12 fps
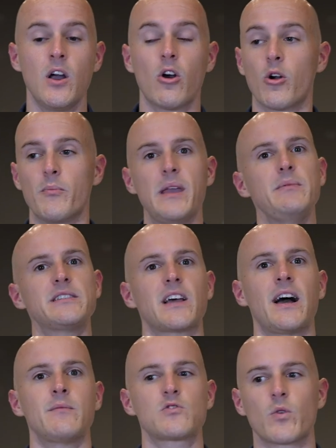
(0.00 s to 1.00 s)
Or maybe
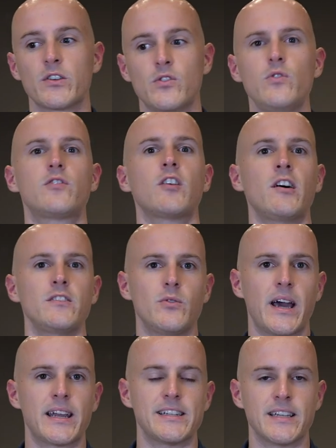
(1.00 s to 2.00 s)
times where you thought you
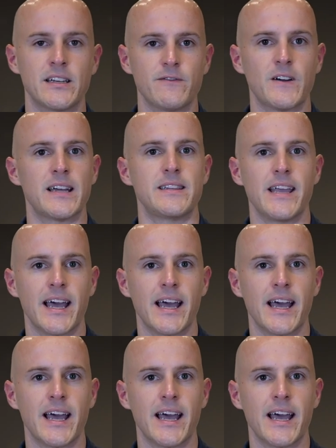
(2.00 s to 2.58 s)
had identified the